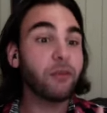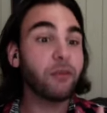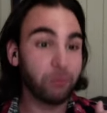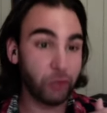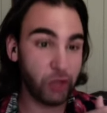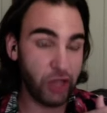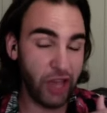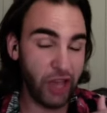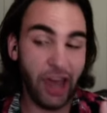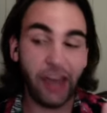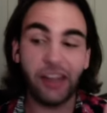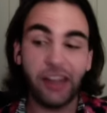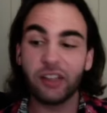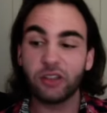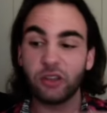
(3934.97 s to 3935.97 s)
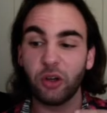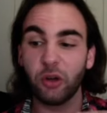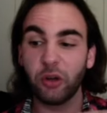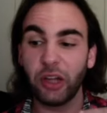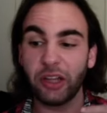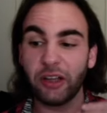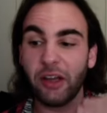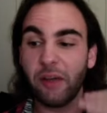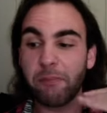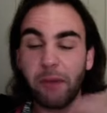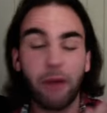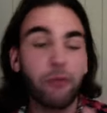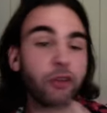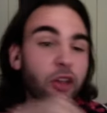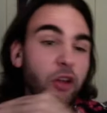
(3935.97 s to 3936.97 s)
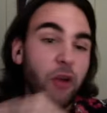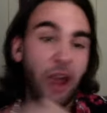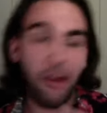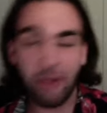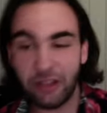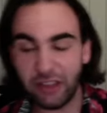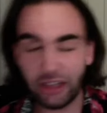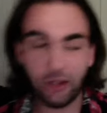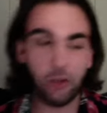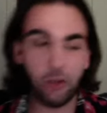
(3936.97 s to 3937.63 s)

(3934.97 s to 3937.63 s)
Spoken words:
Yeah. So like buffalo, everything,